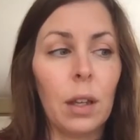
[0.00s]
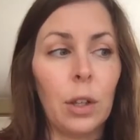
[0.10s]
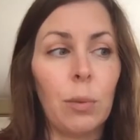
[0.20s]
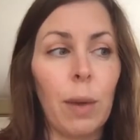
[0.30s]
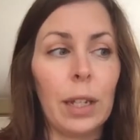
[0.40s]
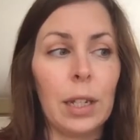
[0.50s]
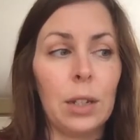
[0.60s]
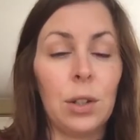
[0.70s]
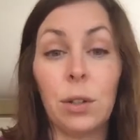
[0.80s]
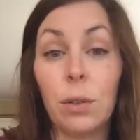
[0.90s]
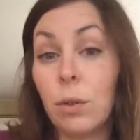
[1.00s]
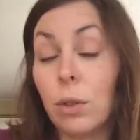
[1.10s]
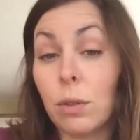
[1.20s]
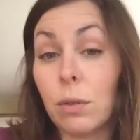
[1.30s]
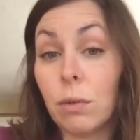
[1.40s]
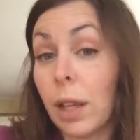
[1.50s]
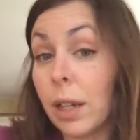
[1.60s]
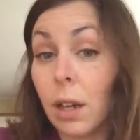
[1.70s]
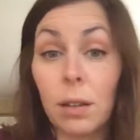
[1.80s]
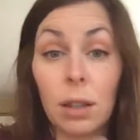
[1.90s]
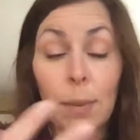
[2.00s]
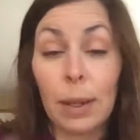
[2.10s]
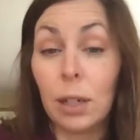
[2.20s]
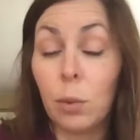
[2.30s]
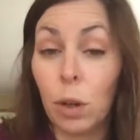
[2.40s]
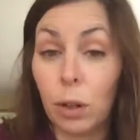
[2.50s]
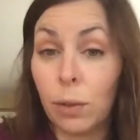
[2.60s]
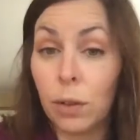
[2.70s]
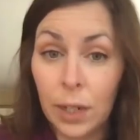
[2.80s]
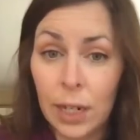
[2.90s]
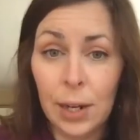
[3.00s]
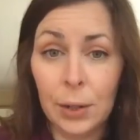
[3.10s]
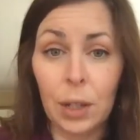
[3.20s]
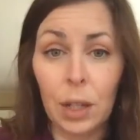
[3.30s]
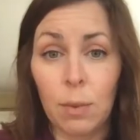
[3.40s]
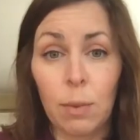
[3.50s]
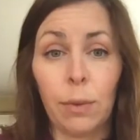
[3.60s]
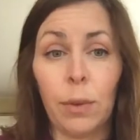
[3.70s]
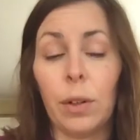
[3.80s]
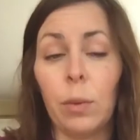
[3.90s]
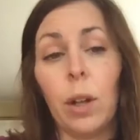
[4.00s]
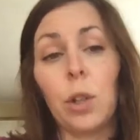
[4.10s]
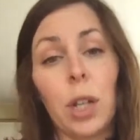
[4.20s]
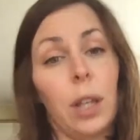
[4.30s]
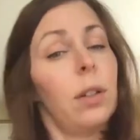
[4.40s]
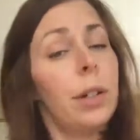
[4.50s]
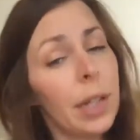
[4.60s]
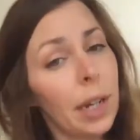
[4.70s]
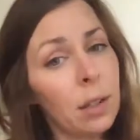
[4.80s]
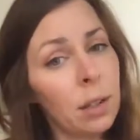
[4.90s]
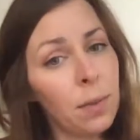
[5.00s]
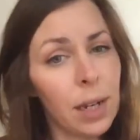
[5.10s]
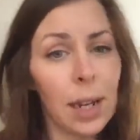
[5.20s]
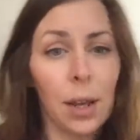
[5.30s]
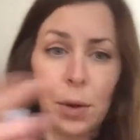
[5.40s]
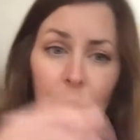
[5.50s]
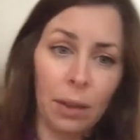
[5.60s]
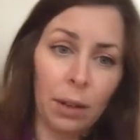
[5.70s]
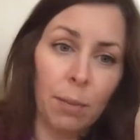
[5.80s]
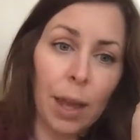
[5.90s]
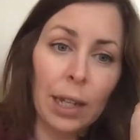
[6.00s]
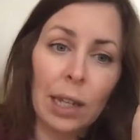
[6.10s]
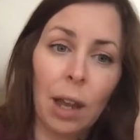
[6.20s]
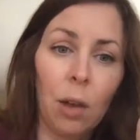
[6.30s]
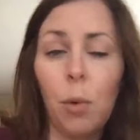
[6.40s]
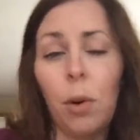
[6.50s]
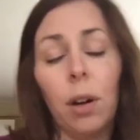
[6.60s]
you might need to do they might need to work for a video that they prefer and watch like 30 seconds of video and then come back and count more,